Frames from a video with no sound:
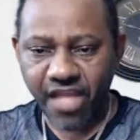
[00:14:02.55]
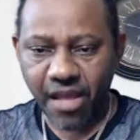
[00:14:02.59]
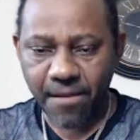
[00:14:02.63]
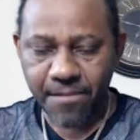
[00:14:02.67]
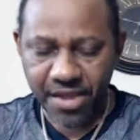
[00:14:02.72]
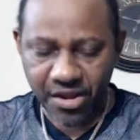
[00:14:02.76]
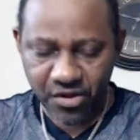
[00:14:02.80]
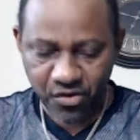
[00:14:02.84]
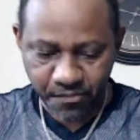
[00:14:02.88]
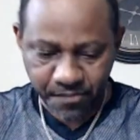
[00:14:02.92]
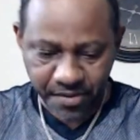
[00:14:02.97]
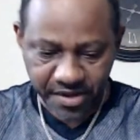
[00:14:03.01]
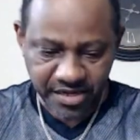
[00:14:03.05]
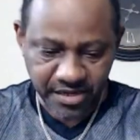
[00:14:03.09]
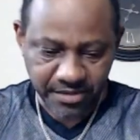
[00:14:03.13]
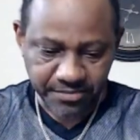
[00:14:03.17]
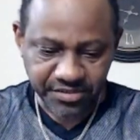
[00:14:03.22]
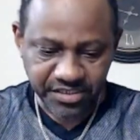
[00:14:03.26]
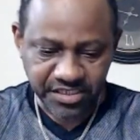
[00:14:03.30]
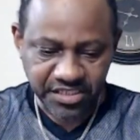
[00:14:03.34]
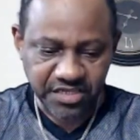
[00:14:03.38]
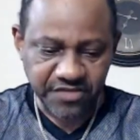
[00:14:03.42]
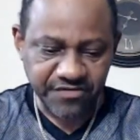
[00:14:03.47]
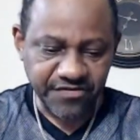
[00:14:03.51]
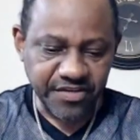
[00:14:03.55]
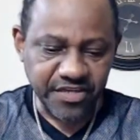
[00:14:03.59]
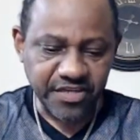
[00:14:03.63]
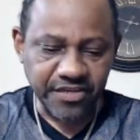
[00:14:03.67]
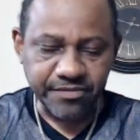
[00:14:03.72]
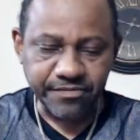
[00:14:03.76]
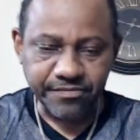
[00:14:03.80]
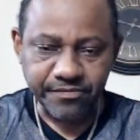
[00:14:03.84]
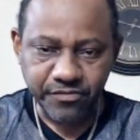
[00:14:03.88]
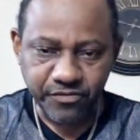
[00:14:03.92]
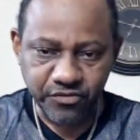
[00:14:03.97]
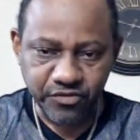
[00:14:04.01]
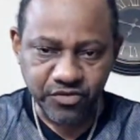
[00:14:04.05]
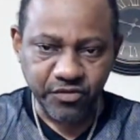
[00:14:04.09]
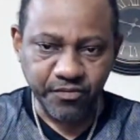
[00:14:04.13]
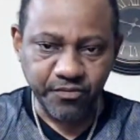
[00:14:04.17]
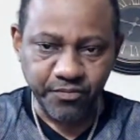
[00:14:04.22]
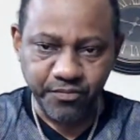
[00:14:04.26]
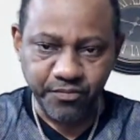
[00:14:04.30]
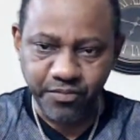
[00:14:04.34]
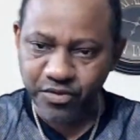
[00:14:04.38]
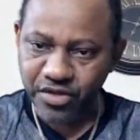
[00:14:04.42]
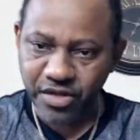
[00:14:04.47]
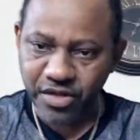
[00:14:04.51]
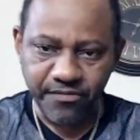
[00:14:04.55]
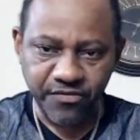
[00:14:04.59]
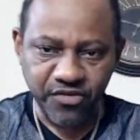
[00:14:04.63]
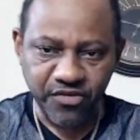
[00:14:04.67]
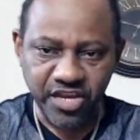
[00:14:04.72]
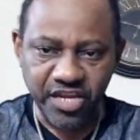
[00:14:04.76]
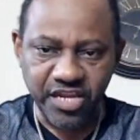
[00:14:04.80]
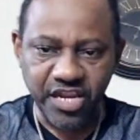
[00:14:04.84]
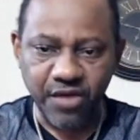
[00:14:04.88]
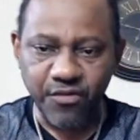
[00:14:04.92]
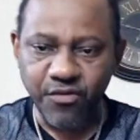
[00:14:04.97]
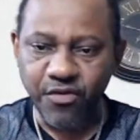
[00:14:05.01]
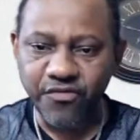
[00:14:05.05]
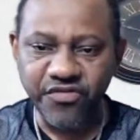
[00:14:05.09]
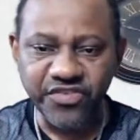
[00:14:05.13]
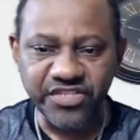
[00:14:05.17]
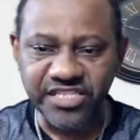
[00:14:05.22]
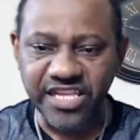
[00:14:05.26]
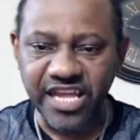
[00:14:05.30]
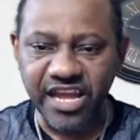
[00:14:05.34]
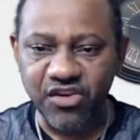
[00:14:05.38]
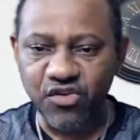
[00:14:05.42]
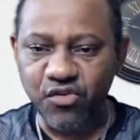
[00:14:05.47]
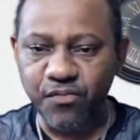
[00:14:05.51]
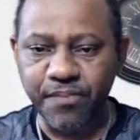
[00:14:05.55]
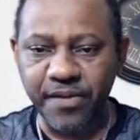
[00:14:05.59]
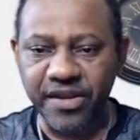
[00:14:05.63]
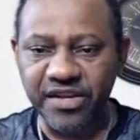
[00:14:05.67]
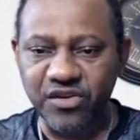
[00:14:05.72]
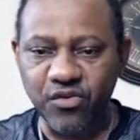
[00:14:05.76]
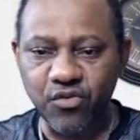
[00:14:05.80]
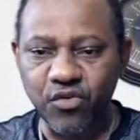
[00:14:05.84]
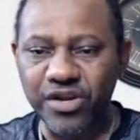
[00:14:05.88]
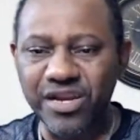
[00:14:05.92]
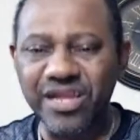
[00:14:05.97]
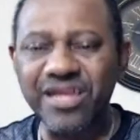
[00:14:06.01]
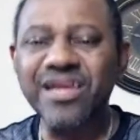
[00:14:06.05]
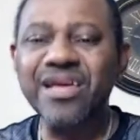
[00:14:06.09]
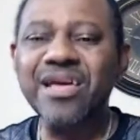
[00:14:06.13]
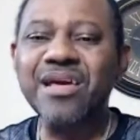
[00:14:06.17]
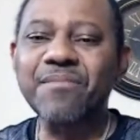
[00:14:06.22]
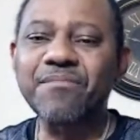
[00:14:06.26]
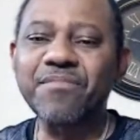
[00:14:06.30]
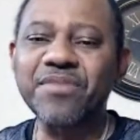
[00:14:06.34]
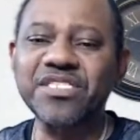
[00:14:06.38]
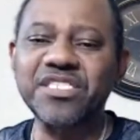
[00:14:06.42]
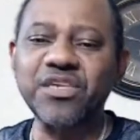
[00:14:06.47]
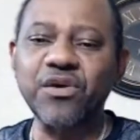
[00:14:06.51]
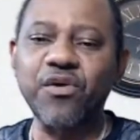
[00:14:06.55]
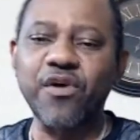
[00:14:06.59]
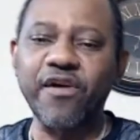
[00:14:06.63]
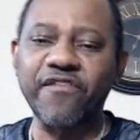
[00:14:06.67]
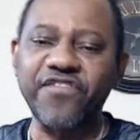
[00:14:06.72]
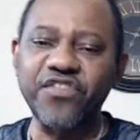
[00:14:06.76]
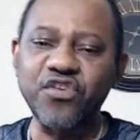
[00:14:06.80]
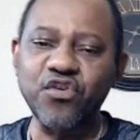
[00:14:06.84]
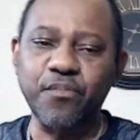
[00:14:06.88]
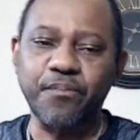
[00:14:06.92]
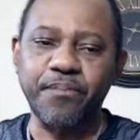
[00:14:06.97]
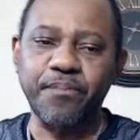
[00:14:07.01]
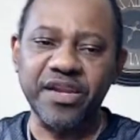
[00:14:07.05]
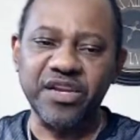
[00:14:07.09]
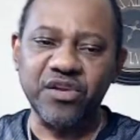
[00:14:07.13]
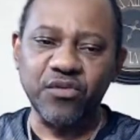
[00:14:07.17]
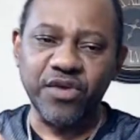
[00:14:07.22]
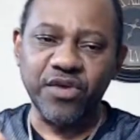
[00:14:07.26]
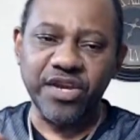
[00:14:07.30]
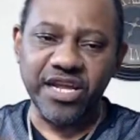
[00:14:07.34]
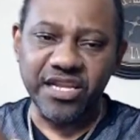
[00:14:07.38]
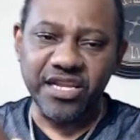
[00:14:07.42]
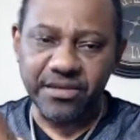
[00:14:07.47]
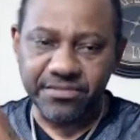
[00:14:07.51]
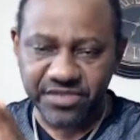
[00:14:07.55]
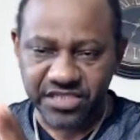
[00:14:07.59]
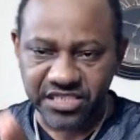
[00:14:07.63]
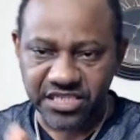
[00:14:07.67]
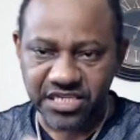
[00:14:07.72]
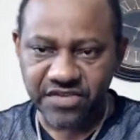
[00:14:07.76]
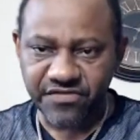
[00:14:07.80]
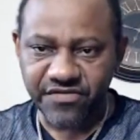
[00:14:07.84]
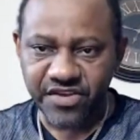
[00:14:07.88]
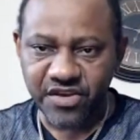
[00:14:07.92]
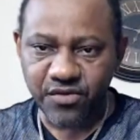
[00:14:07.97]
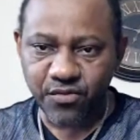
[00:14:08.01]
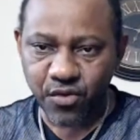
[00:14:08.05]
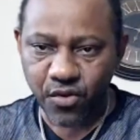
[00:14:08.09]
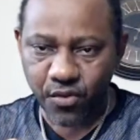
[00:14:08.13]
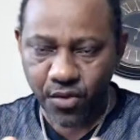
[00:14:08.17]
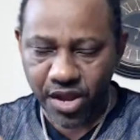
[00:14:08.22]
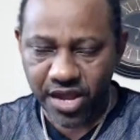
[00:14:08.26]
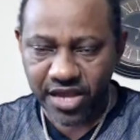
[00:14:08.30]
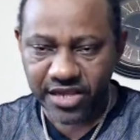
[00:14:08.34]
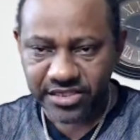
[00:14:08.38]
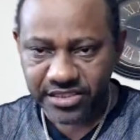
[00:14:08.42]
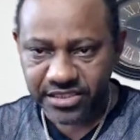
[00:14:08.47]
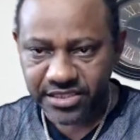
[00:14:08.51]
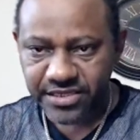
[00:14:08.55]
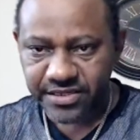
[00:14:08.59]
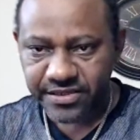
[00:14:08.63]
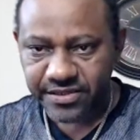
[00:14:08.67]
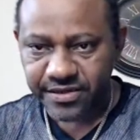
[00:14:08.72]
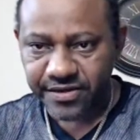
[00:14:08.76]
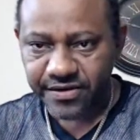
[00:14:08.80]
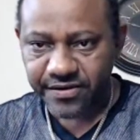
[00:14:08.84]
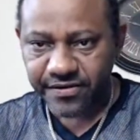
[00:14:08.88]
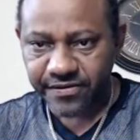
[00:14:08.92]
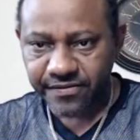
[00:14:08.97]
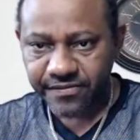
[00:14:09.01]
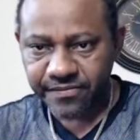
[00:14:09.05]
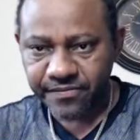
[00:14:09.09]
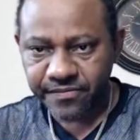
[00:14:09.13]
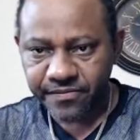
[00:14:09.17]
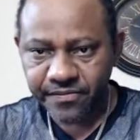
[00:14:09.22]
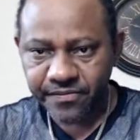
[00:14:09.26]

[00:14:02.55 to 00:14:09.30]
I may look on them CV. Put them together. If we start look on the wall, me say we have to look on the wall of them CV. We want to see it, you know.